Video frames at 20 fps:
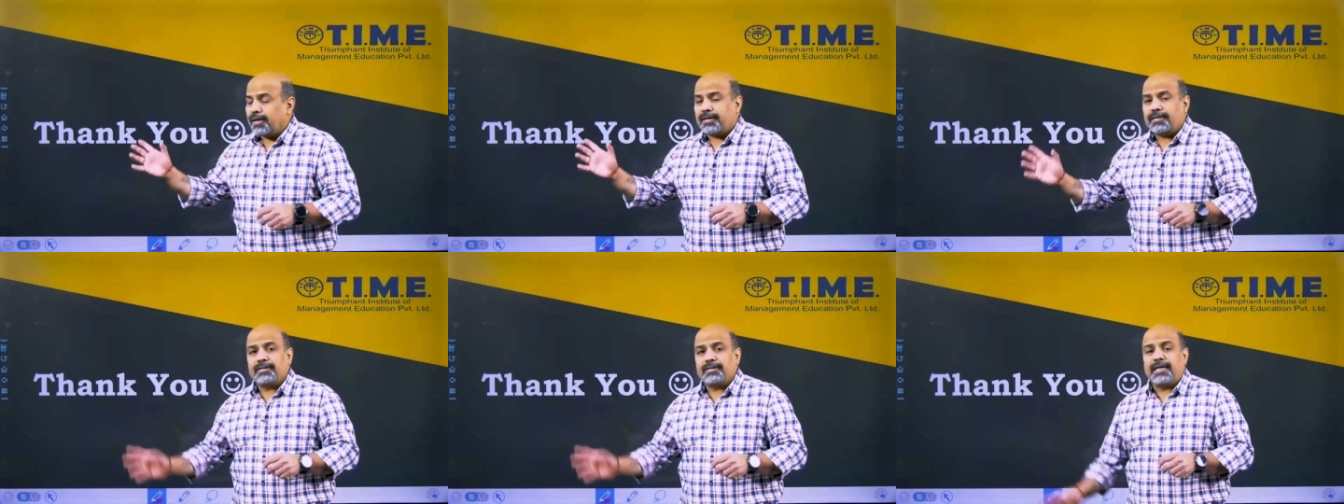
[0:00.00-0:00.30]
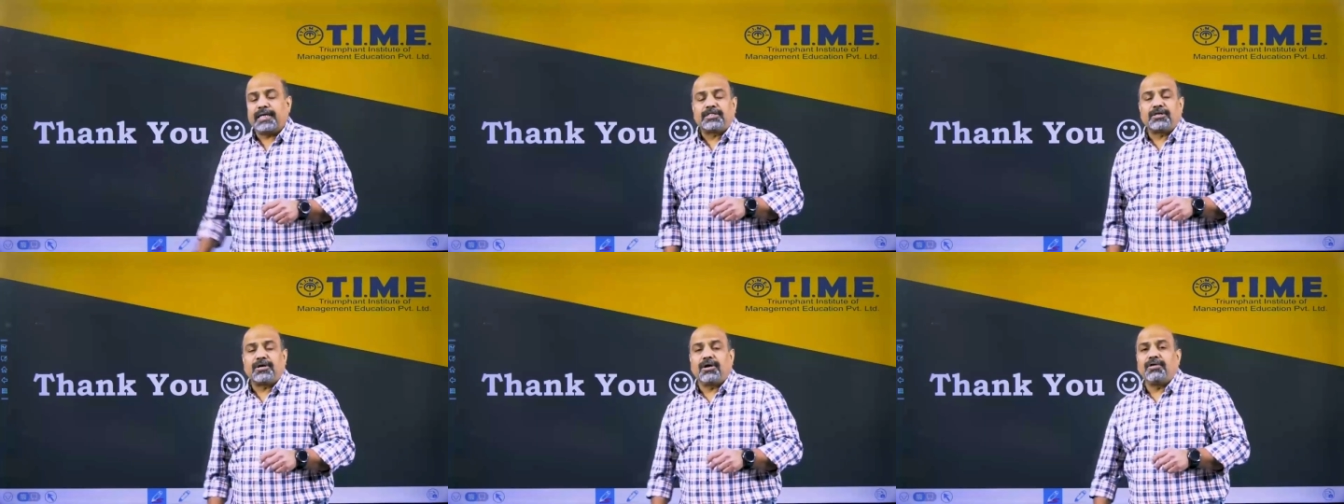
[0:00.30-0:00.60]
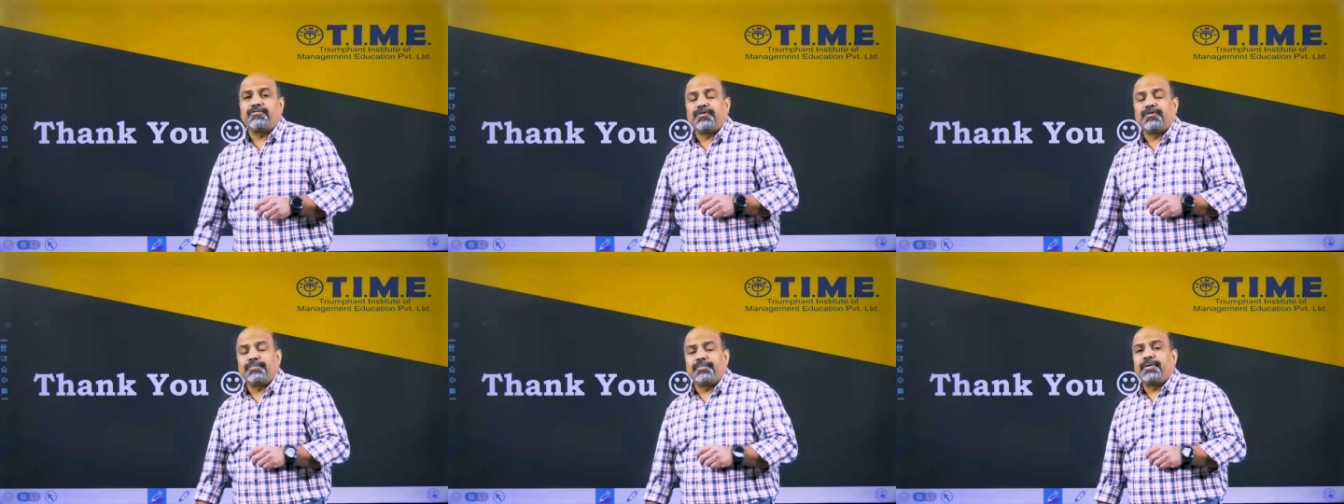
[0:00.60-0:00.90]
That's all
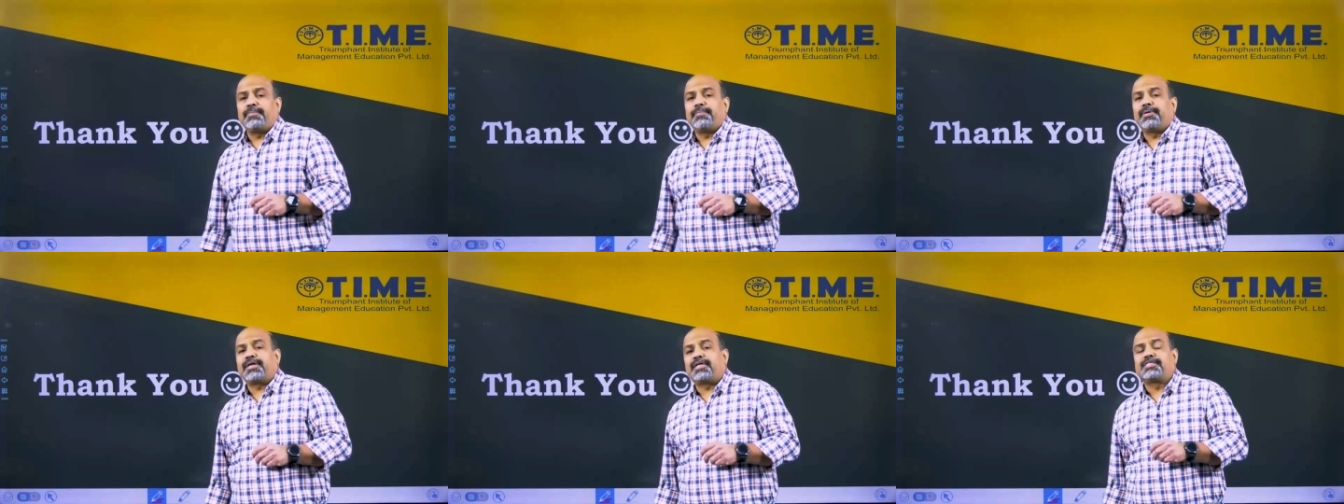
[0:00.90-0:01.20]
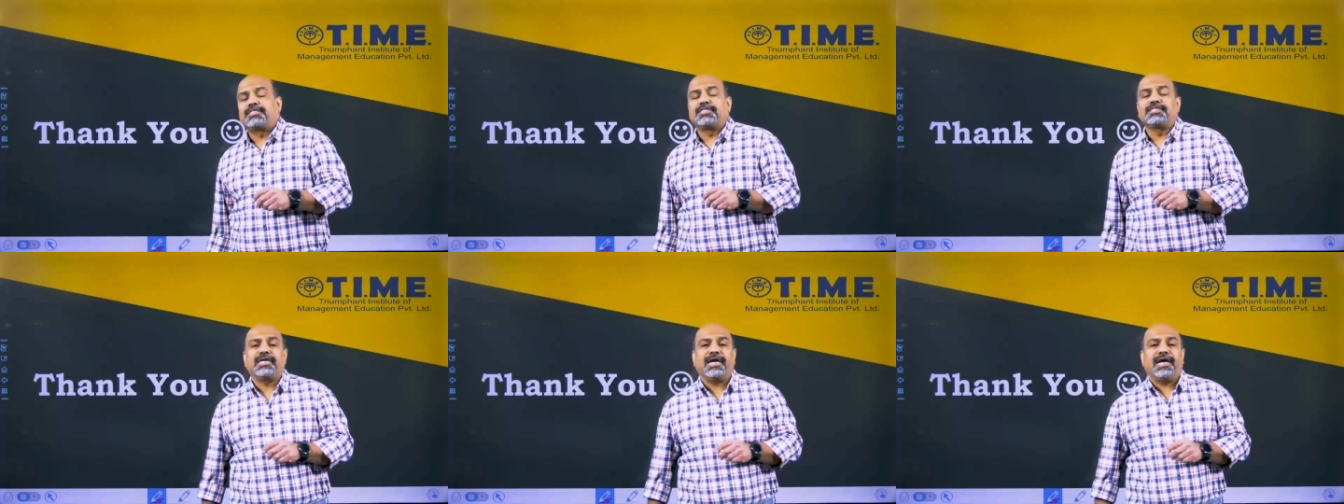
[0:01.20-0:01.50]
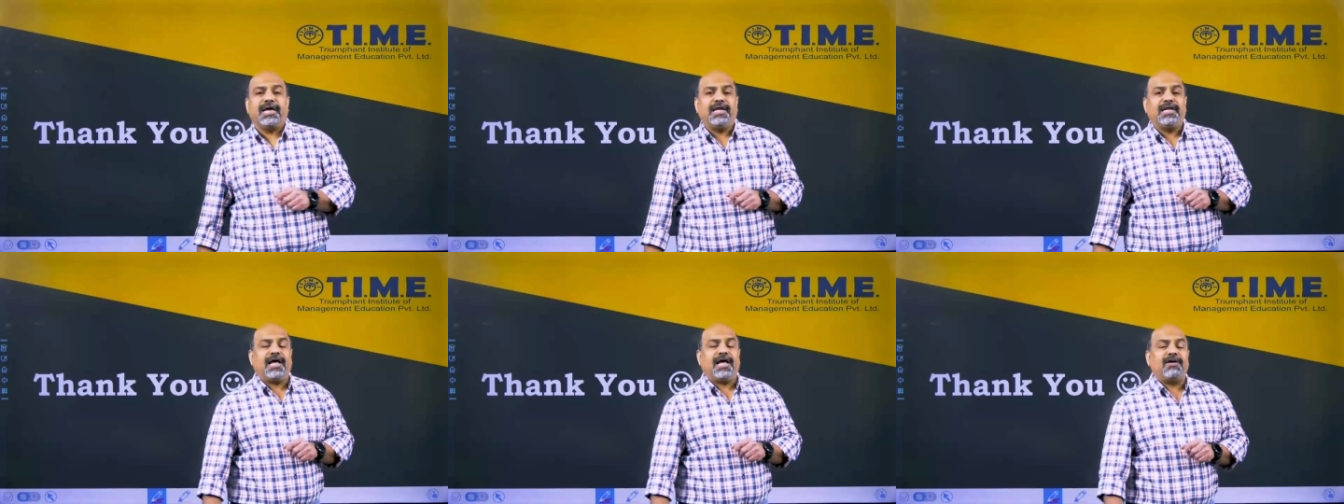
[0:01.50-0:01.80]
from me, Bharat C.
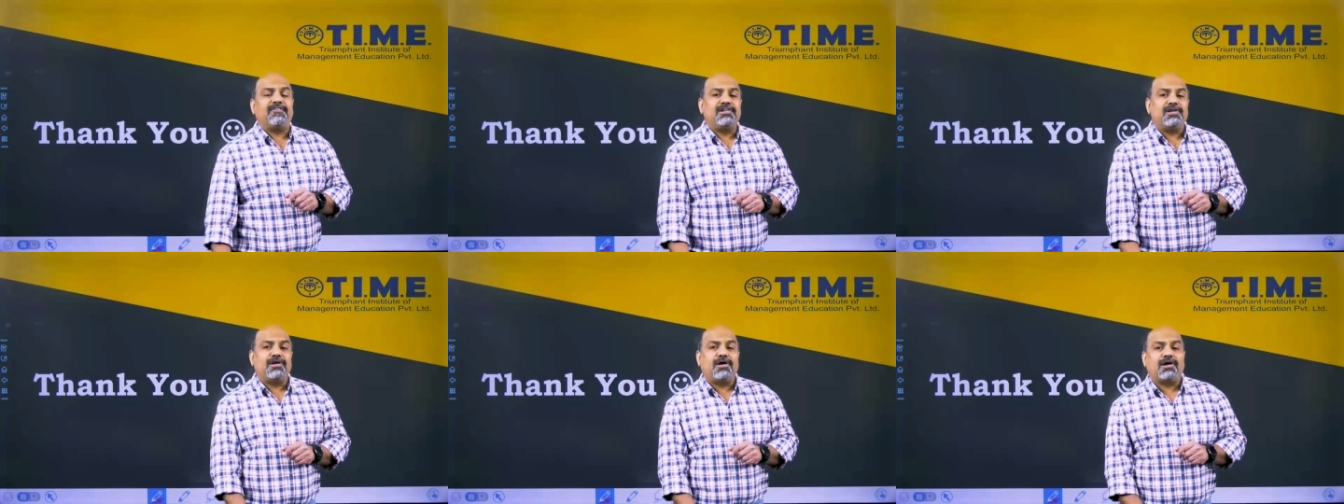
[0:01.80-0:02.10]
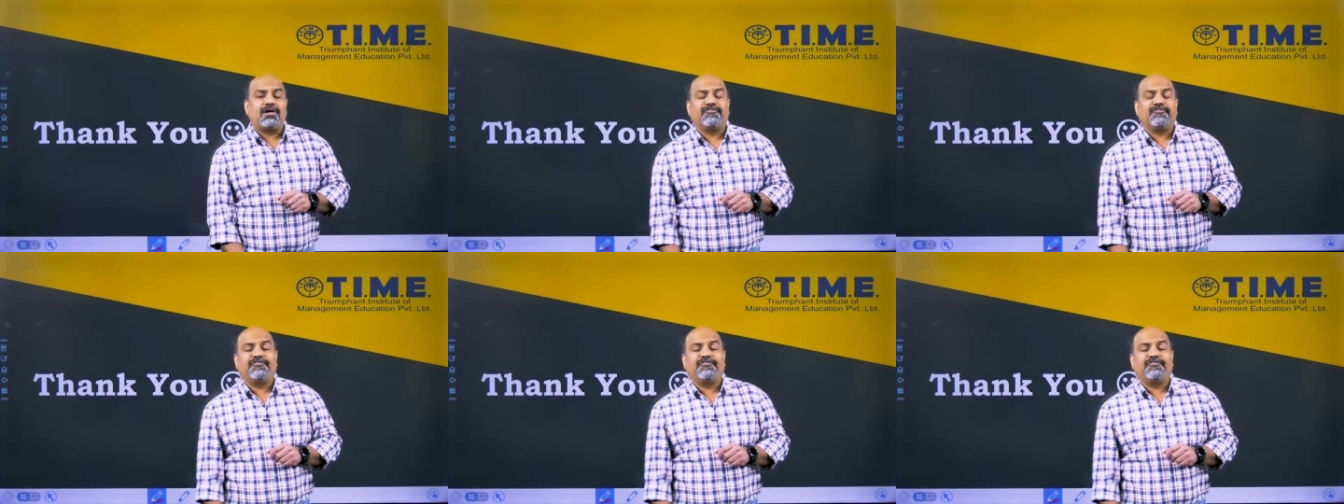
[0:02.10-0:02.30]
Jain. Have a lot of